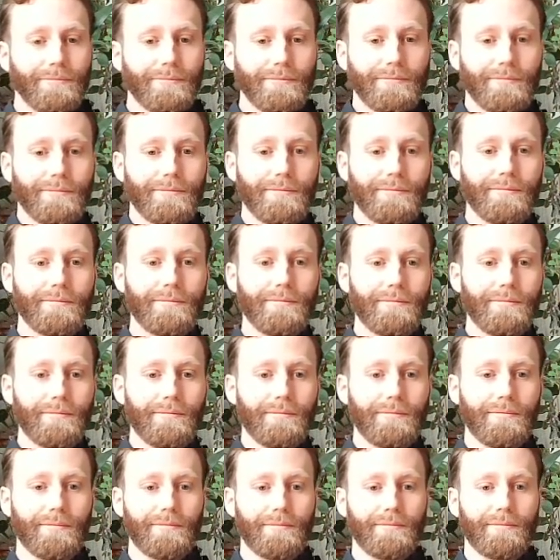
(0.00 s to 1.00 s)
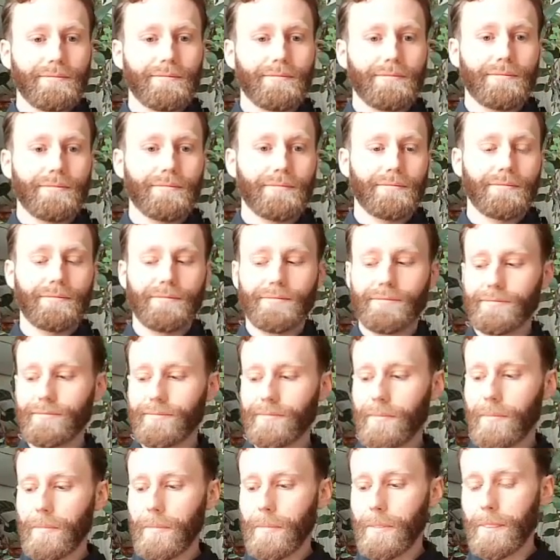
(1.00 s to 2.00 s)

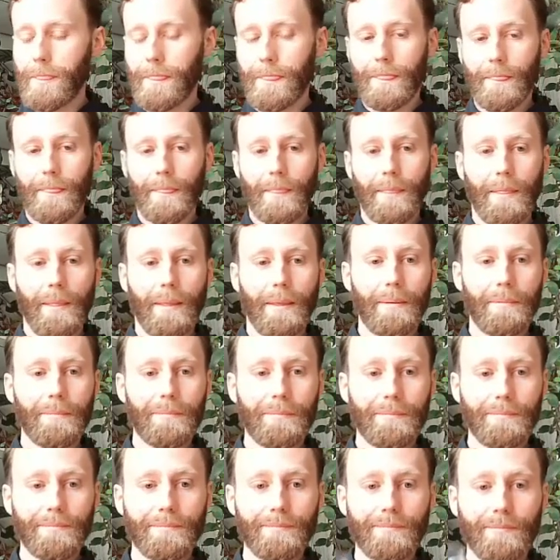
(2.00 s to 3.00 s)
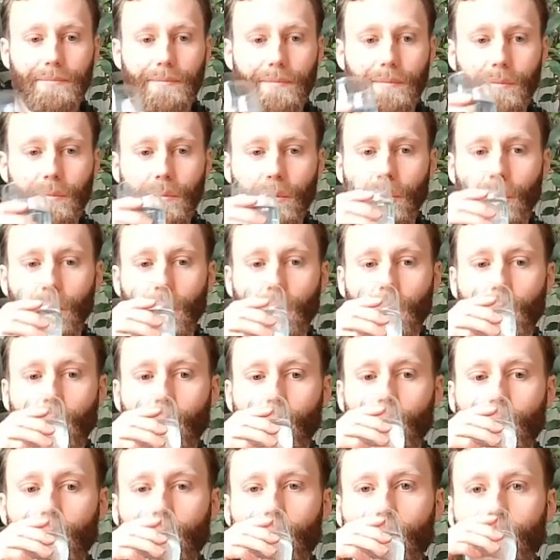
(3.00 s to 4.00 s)

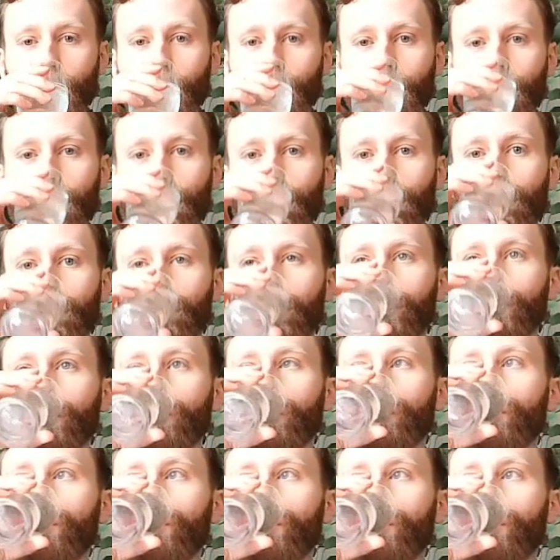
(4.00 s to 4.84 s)
(silence)